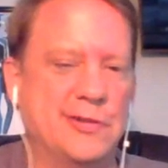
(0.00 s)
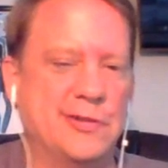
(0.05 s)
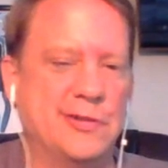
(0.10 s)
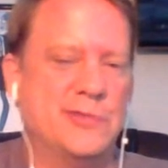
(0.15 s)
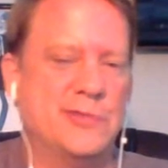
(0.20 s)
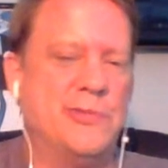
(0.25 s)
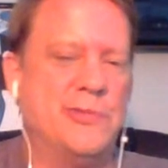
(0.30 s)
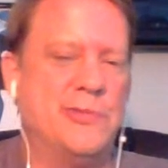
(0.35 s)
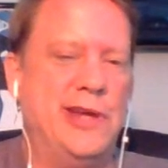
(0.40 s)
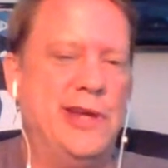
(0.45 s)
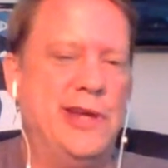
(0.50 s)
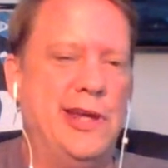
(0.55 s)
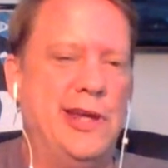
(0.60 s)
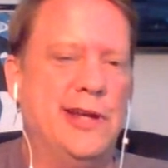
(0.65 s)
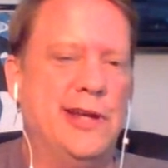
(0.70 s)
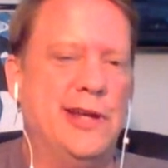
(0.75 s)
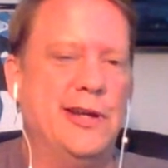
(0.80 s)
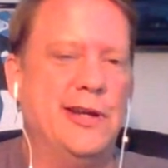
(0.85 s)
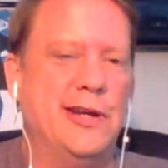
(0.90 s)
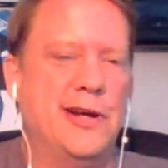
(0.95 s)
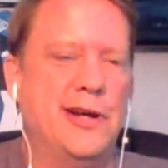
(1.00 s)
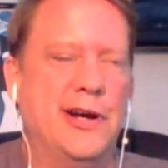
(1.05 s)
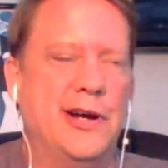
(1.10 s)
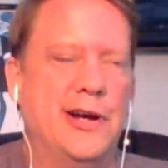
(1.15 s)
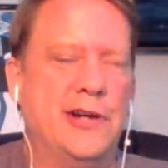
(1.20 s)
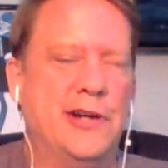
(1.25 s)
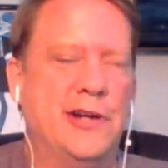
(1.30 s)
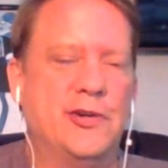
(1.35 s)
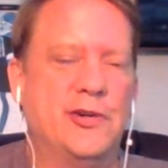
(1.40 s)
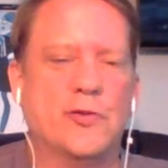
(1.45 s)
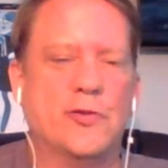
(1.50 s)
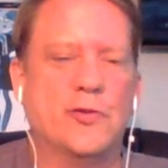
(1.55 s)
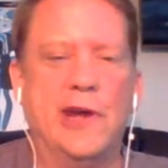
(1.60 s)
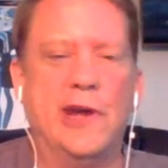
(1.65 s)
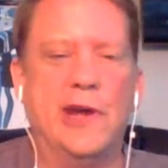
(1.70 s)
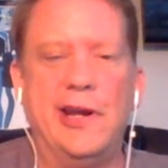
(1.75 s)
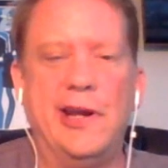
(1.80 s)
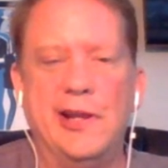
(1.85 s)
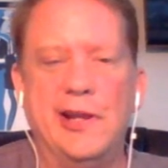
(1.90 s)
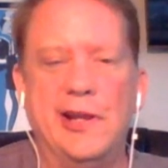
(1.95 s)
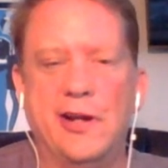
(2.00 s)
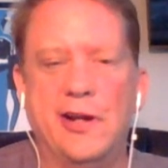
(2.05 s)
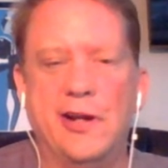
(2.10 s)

being underrated